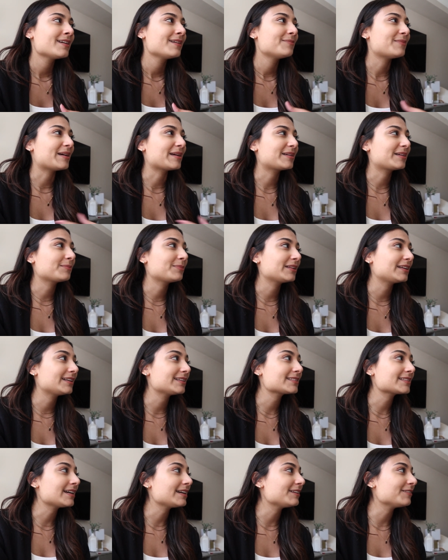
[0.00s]
my plate
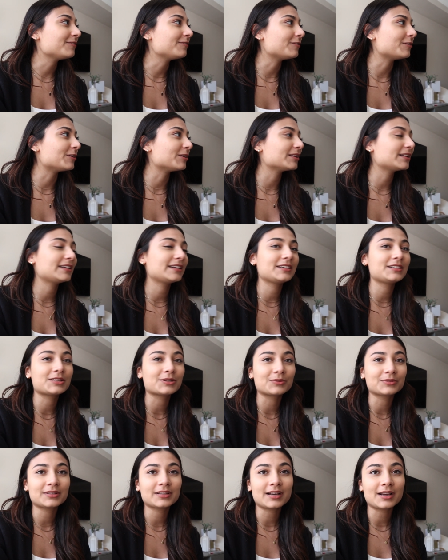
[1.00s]
is kind of full and I
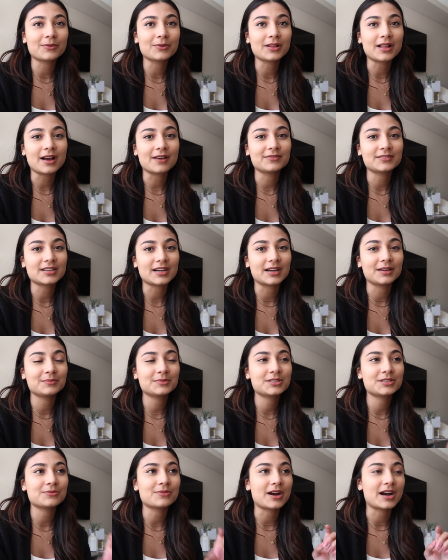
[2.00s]
don't think I will have time
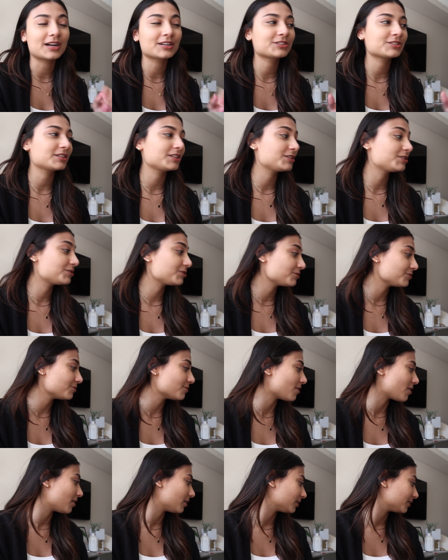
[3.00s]
to actually do
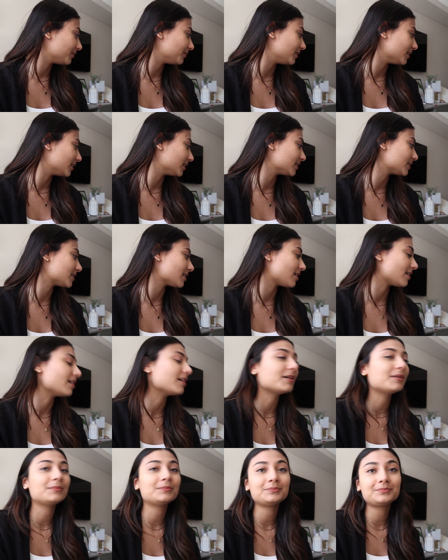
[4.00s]
all of this
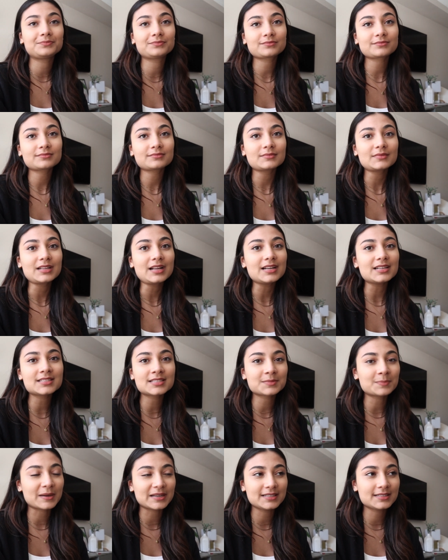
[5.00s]
um,
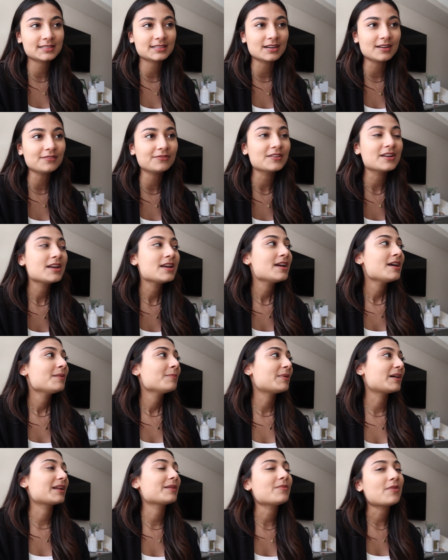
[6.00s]
spice stuff
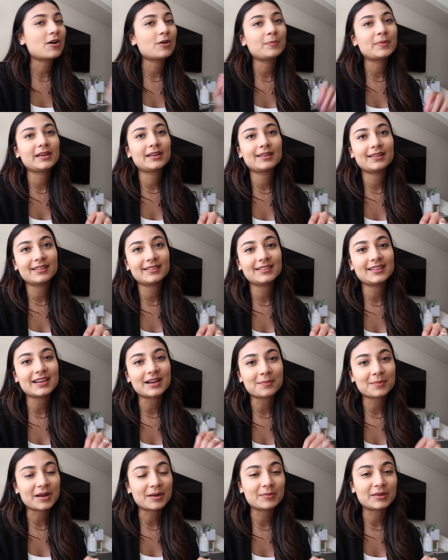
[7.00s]
but I'm hoping in the
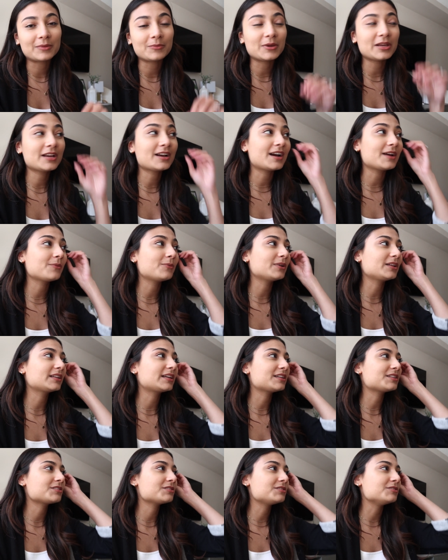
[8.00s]
upcoming week I will
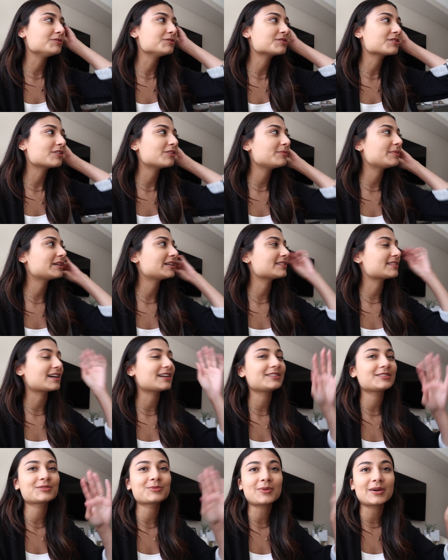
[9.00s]
get to do so because
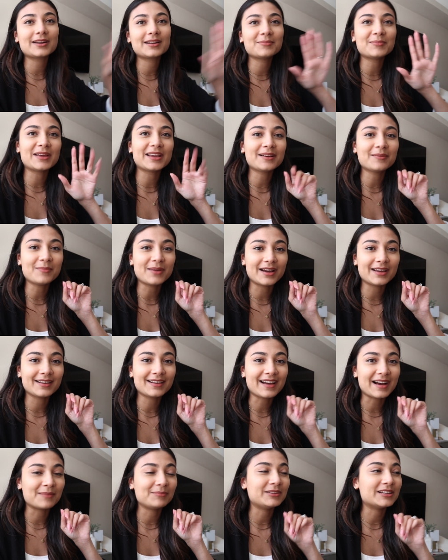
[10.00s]
I just want to make my
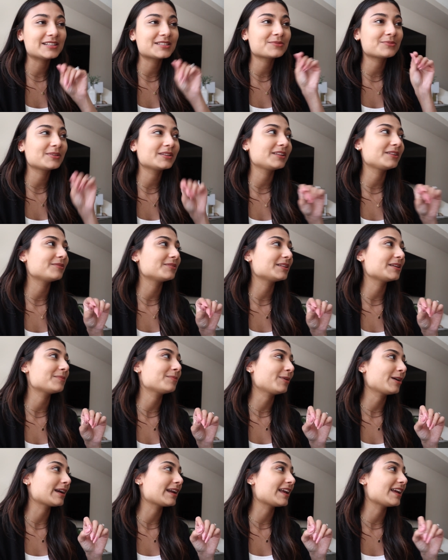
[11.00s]
cabinets really really
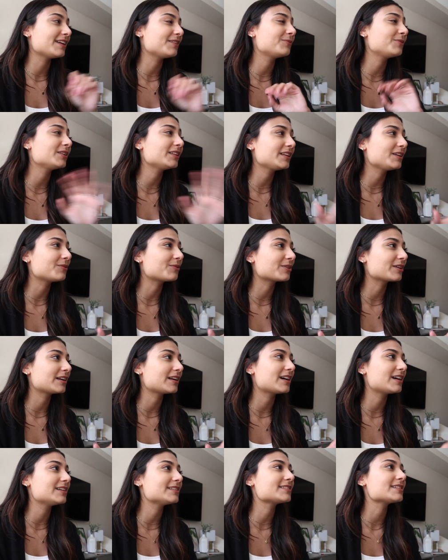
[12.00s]
pretty and really
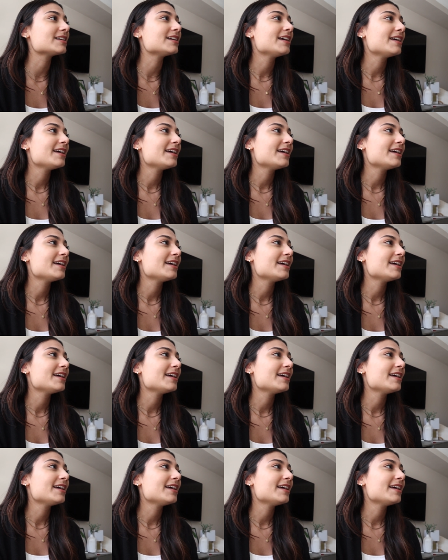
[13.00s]
organized